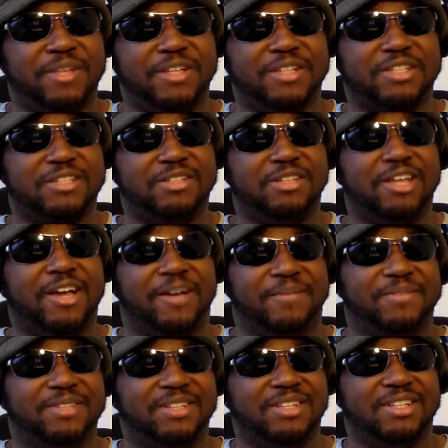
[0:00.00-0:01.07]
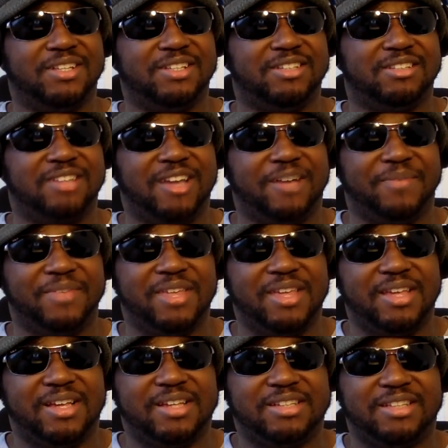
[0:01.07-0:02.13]
It's loved. It's loved.
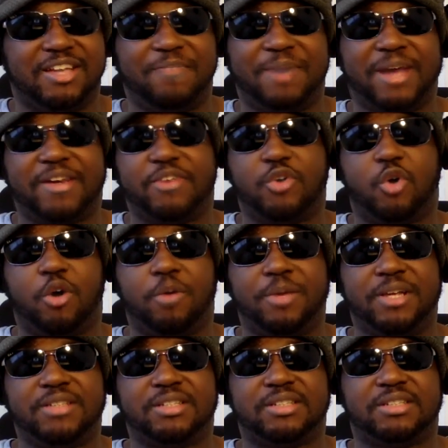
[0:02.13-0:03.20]
It's loved by the normies.